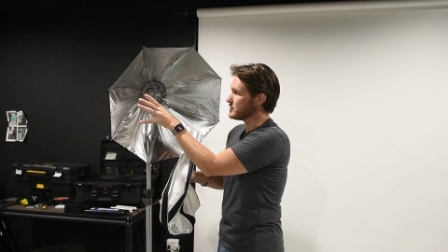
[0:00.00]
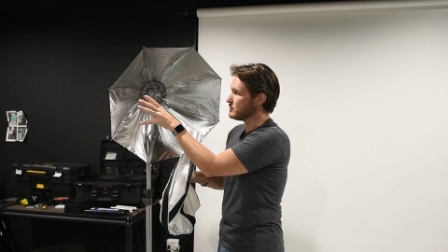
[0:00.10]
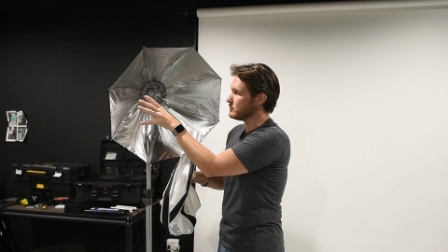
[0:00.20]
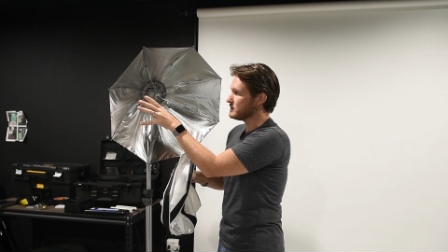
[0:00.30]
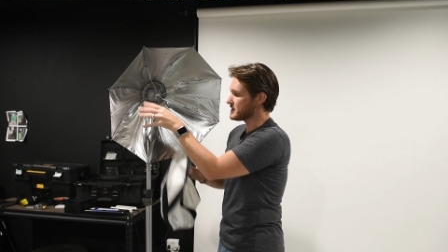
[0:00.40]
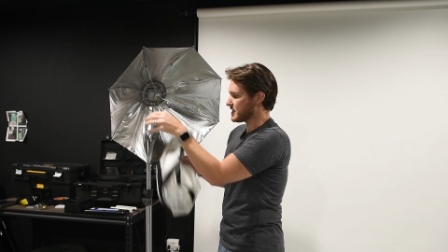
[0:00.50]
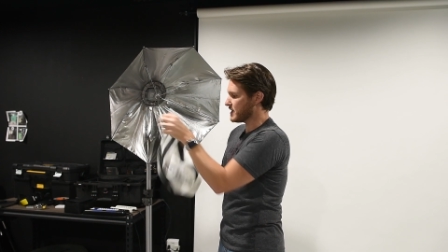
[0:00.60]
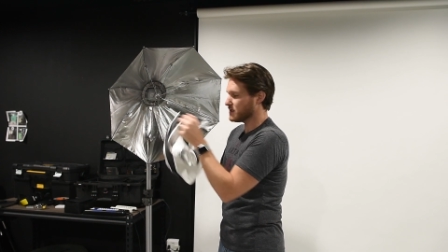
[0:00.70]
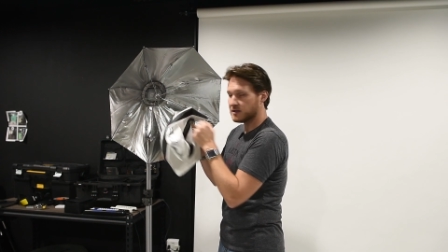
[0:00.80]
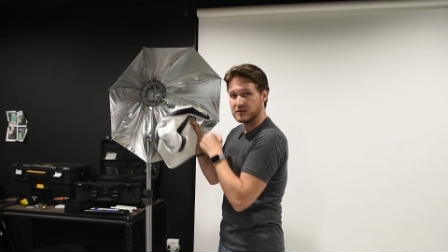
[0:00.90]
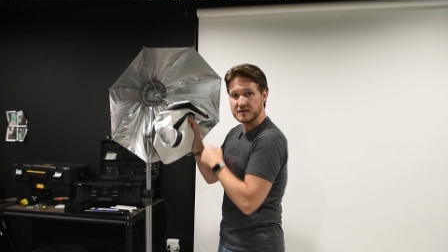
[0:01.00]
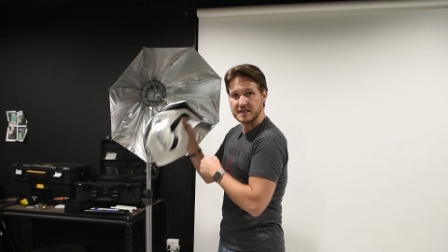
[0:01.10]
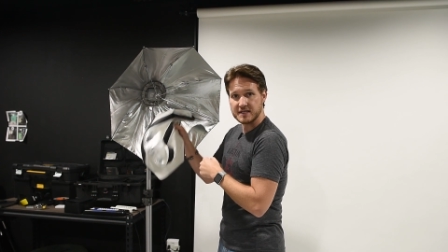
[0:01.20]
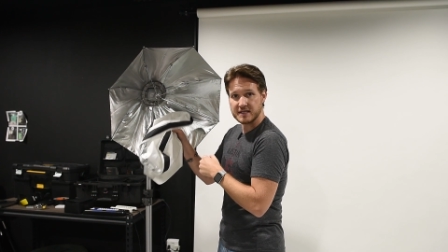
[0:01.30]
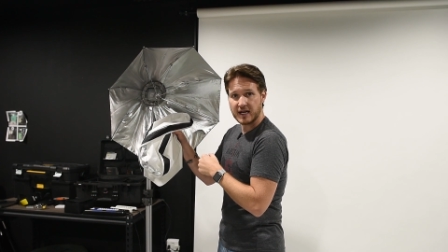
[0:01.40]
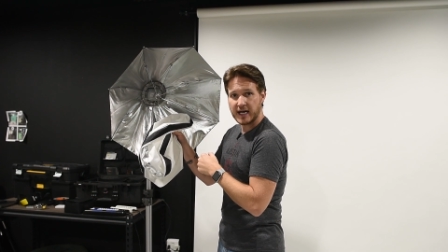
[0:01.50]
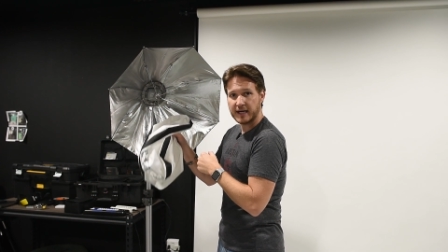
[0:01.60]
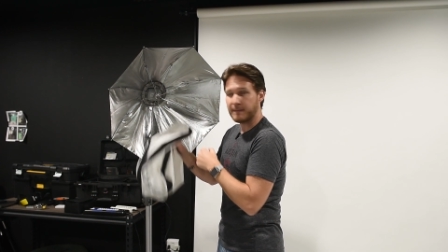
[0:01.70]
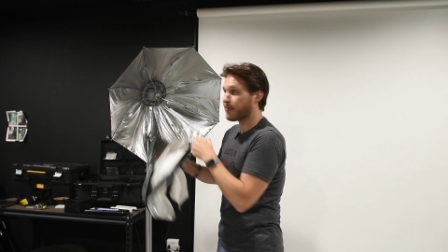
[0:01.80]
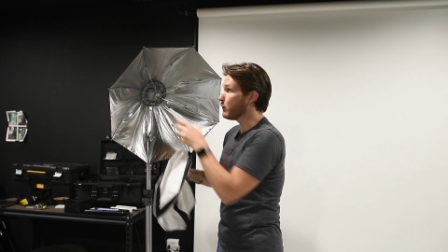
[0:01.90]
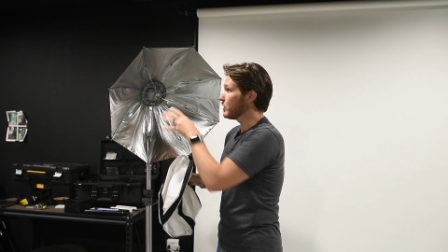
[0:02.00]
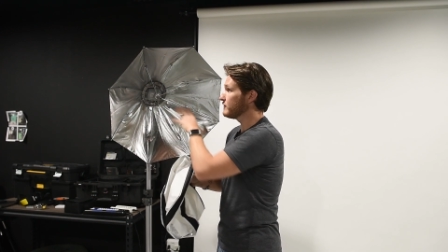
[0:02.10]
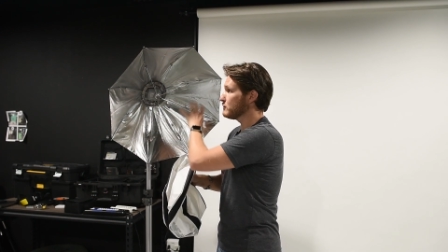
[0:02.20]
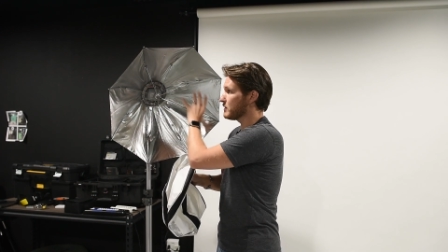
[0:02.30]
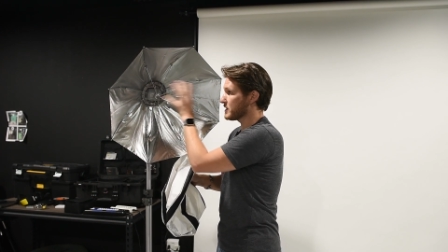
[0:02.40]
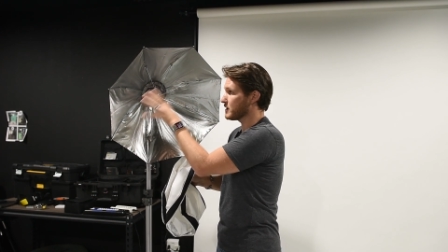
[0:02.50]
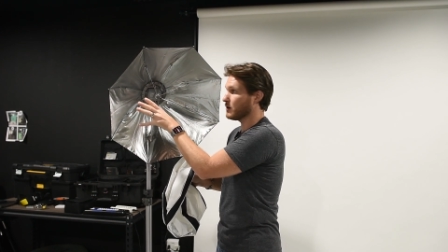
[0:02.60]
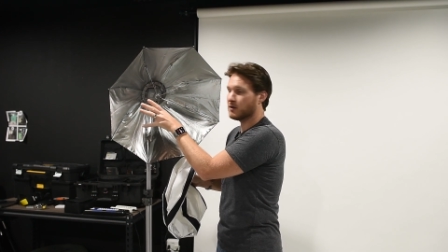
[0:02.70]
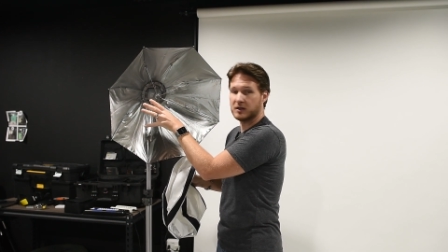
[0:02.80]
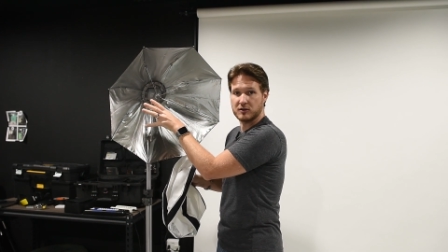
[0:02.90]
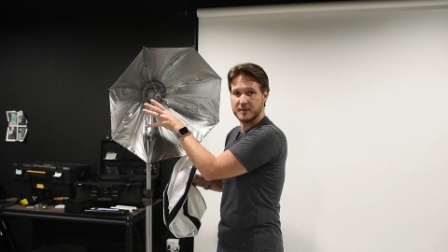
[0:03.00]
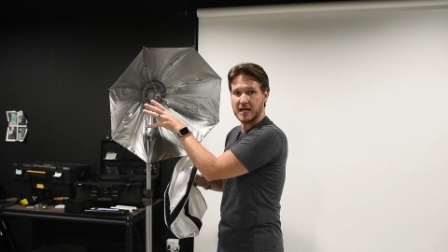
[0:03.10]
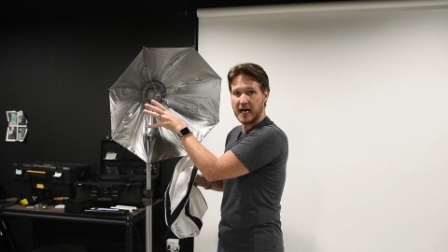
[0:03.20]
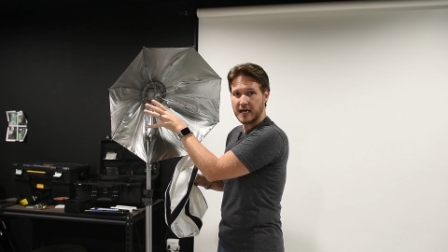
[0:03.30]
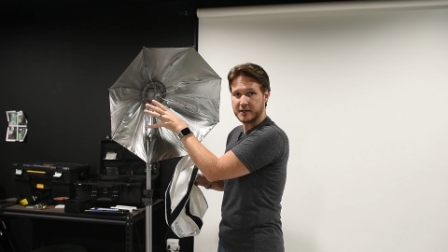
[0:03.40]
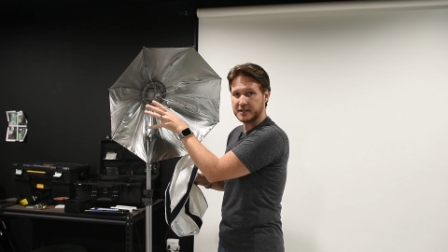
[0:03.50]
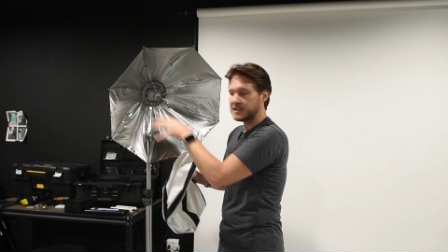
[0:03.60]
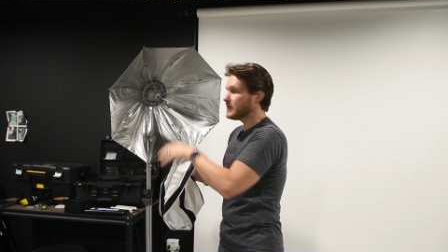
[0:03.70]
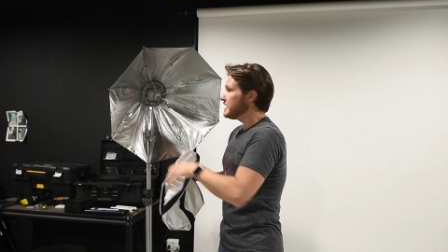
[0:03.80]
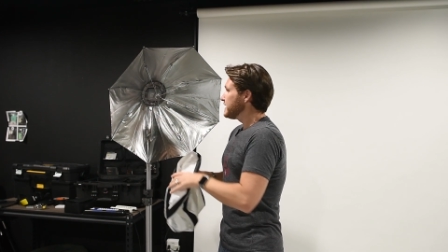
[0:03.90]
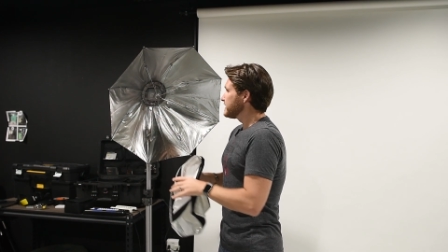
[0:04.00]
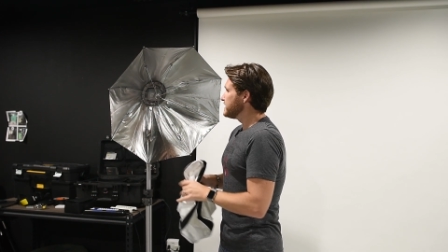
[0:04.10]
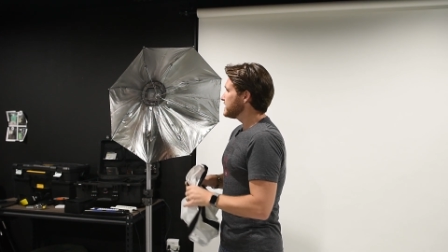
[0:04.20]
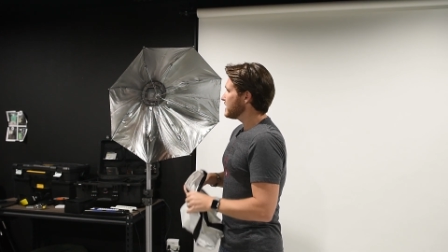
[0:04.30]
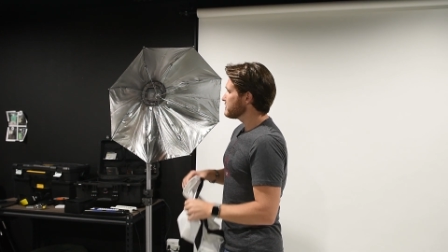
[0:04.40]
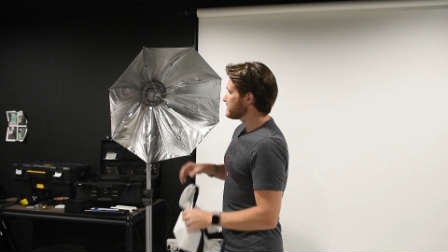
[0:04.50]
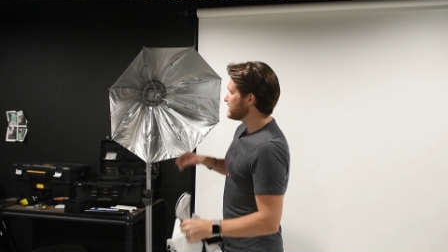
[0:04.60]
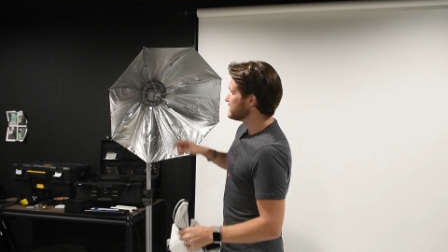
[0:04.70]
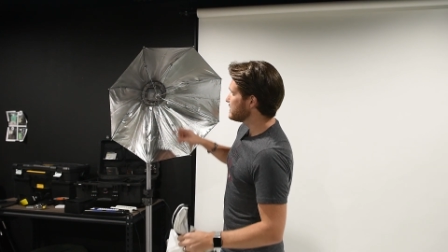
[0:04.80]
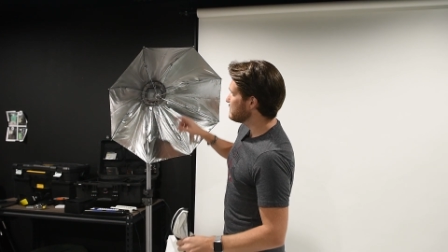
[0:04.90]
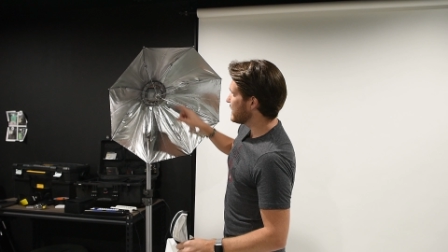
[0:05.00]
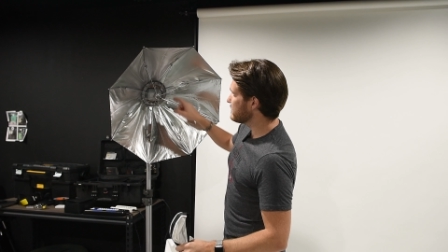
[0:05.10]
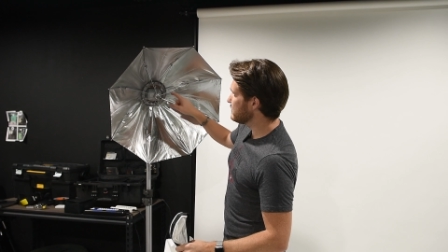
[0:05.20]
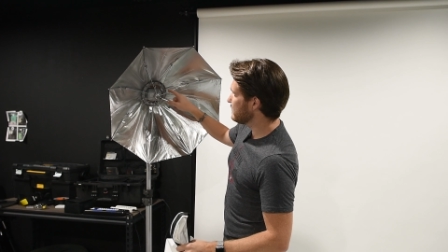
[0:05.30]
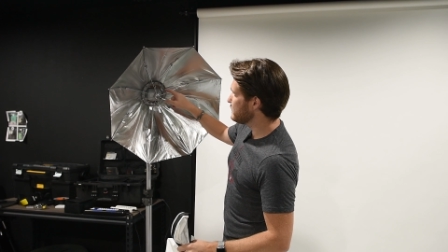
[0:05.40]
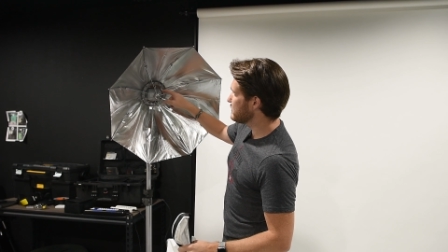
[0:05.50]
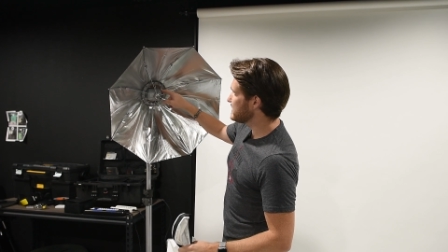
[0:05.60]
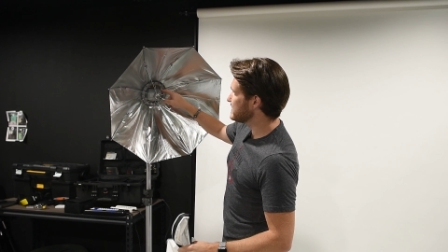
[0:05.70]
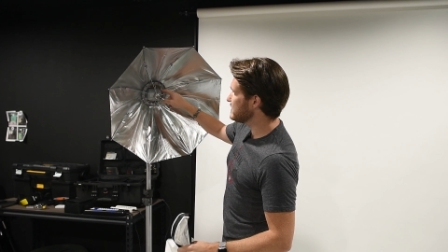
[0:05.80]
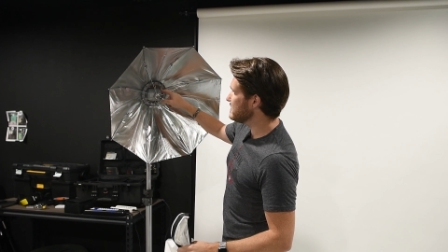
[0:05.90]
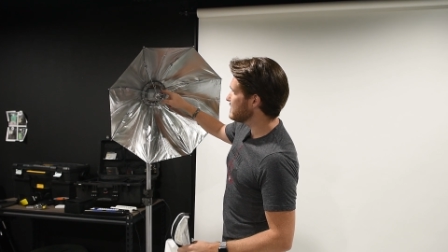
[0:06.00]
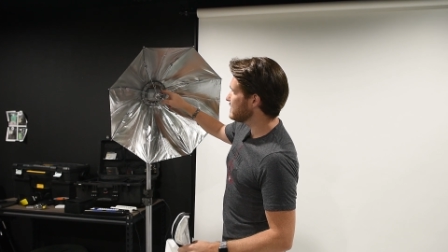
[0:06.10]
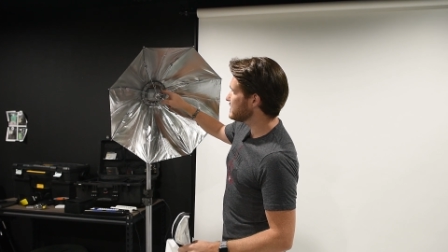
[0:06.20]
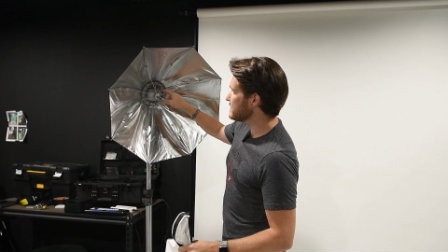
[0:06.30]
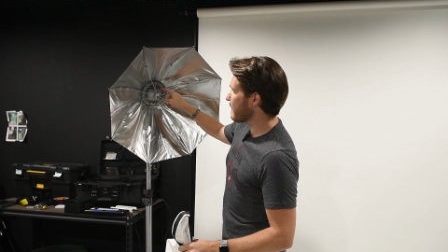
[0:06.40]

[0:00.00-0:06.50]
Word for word: you decide to use this guy or if you want to go a little bit hotter. The other thing too, I don't know if you can see this,